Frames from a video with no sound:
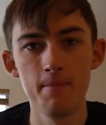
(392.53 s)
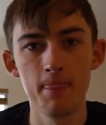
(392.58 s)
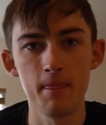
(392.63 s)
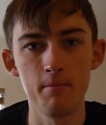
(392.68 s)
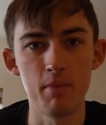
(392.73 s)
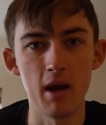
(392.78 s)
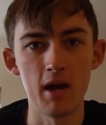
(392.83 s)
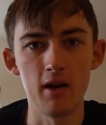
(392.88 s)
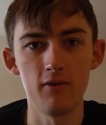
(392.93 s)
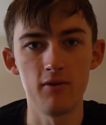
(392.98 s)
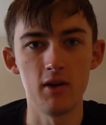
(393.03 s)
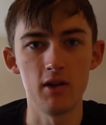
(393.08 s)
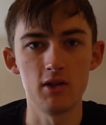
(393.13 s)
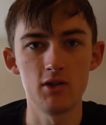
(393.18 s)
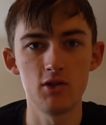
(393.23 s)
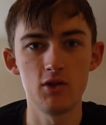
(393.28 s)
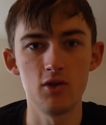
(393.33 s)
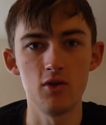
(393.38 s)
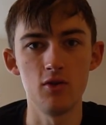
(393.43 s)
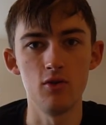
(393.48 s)

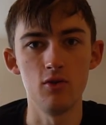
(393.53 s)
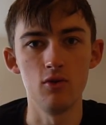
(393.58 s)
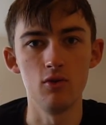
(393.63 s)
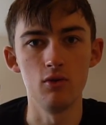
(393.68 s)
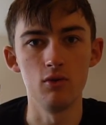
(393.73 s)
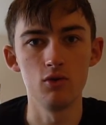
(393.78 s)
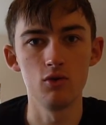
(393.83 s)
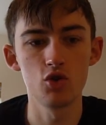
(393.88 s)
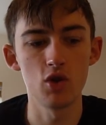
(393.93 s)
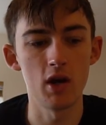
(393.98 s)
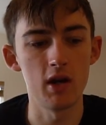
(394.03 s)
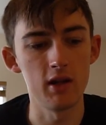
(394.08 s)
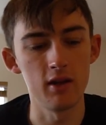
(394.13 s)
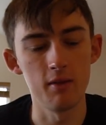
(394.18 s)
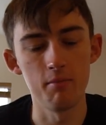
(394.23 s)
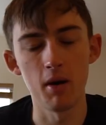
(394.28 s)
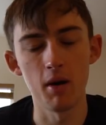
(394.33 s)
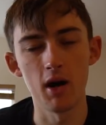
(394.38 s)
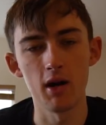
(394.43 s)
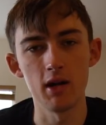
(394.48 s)
benefits to training the
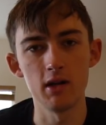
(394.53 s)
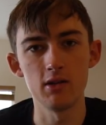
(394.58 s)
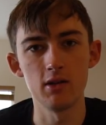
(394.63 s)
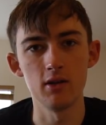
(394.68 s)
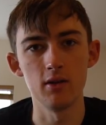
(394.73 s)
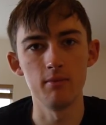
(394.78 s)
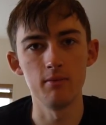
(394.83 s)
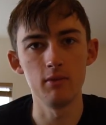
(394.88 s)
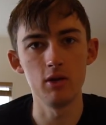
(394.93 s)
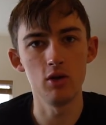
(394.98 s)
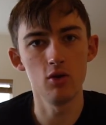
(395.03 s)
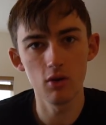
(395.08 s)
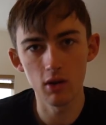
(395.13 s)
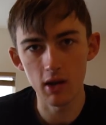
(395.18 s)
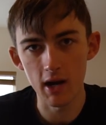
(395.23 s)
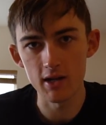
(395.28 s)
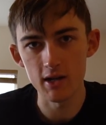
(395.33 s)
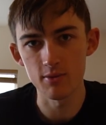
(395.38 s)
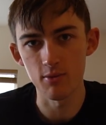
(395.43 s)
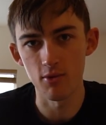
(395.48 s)
body to
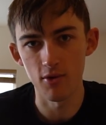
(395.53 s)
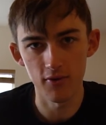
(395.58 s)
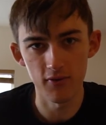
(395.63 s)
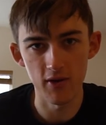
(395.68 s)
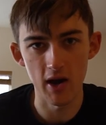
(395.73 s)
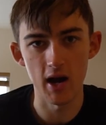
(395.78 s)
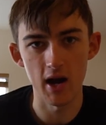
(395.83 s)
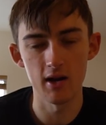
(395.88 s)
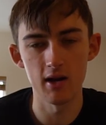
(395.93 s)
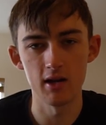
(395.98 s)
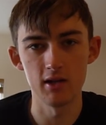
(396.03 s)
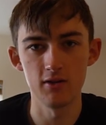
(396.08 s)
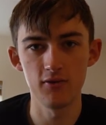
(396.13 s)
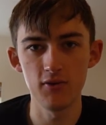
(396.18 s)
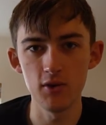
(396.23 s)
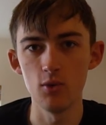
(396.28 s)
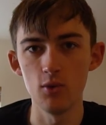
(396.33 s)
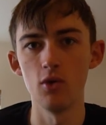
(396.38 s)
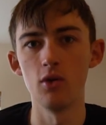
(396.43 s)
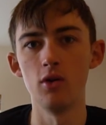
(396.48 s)
utilize more fat as
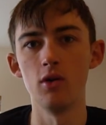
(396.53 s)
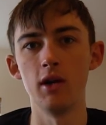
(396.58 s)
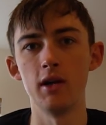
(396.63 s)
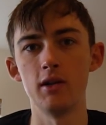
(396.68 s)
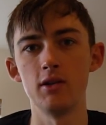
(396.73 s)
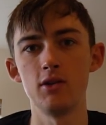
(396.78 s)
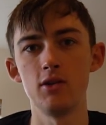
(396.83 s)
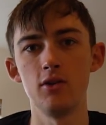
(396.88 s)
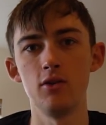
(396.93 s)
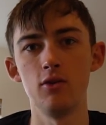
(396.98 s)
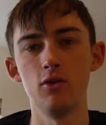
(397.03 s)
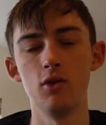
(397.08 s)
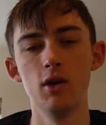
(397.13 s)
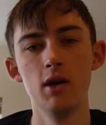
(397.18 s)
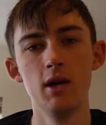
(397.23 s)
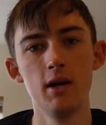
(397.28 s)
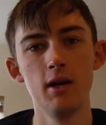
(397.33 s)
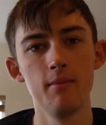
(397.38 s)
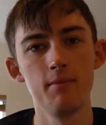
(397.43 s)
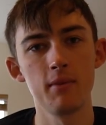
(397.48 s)
fuel and to
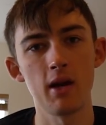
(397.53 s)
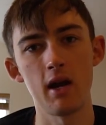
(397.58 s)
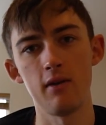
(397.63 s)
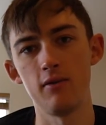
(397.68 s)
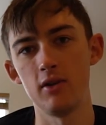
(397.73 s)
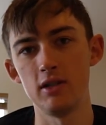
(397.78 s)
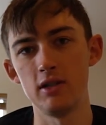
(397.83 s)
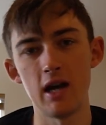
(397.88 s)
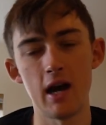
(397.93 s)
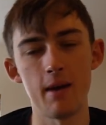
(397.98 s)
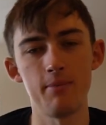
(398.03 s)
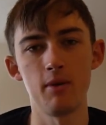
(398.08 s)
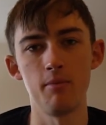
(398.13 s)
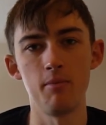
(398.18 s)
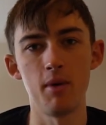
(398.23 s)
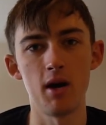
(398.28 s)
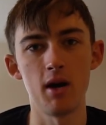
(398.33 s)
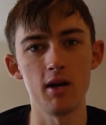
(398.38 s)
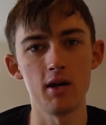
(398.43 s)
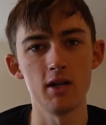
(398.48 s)
kind of adapt the
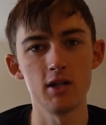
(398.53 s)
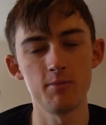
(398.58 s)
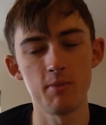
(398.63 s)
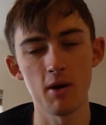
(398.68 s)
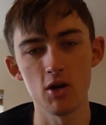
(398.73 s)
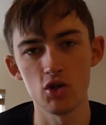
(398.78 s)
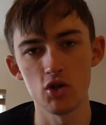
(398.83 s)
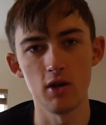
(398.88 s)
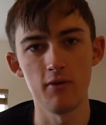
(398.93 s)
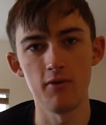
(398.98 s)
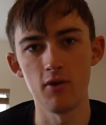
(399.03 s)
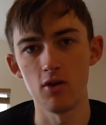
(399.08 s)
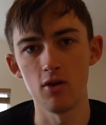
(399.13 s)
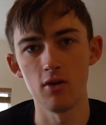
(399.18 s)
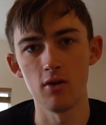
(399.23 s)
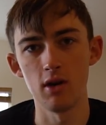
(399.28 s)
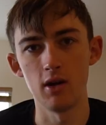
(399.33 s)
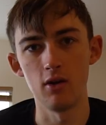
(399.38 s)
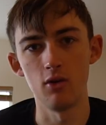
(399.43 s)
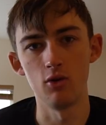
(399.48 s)
body, especially if
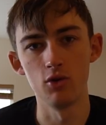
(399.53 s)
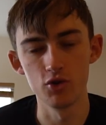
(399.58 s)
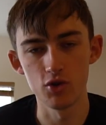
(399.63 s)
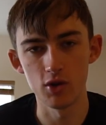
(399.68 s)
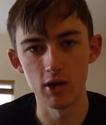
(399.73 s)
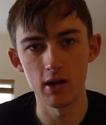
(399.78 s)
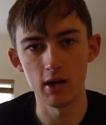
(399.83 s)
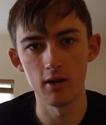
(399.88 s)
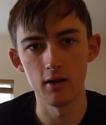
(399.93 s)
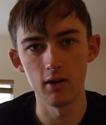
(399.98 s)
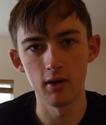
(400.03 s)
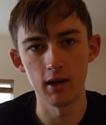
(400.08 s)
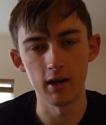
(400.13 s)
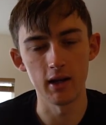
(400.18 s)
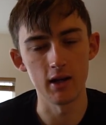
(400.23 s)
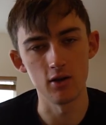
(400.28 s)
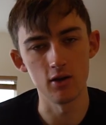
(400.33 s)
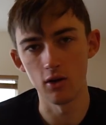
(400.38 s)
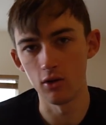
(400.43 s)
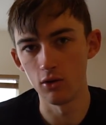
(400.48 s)
you're an ultra
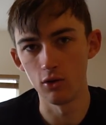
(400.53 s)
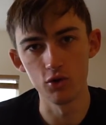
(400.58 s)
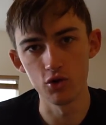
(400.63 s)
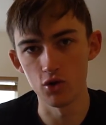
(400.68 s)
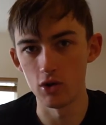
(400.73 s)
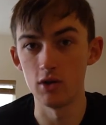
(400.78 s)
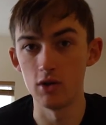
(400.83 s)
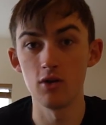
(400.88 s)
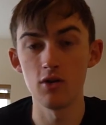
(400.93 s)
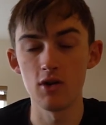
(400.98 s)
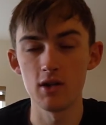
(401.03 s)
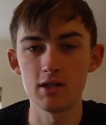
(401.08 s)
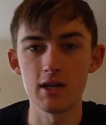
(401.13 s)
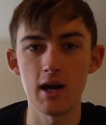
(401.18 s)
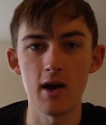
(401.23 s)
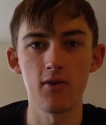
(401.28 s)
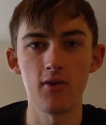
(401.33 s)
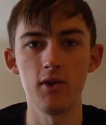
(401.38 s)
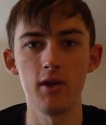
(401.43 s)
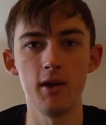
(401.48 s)
endurance
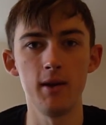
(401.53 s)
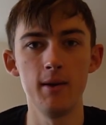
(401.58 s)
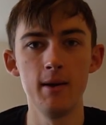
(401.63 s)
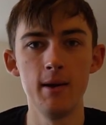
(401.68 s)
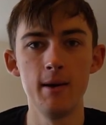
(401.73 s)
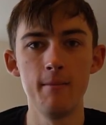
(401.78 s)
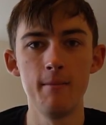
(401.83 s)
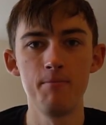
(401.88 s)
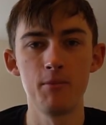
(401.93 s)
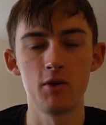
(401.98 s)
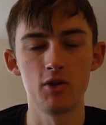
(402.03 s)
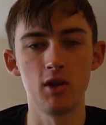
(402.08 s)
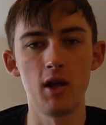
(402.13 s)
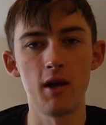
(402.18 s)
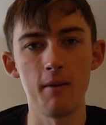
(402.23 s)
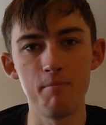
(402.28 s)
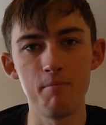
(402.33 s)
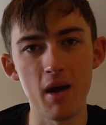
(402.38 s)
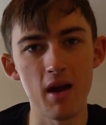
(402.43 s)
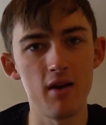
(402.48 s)
athlete. There's a
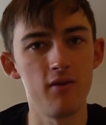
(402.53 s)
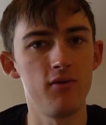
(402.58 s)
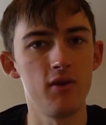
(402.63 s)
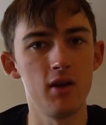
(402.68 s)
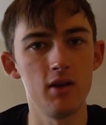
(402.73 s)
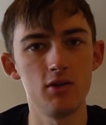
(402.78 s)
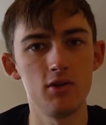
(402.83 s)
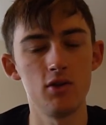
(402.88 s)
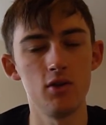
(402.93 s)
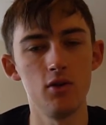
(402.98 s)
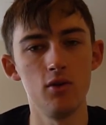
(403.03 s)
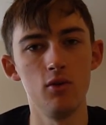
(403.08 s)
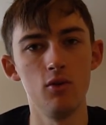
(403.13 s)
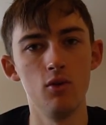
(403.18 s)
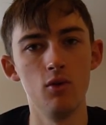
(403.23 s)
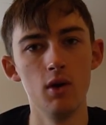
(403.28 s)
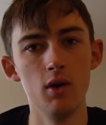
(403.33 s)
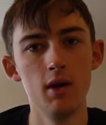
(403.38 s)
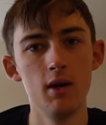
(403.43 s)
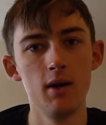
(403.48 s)
lot of benefit
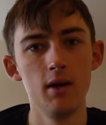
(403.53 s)
to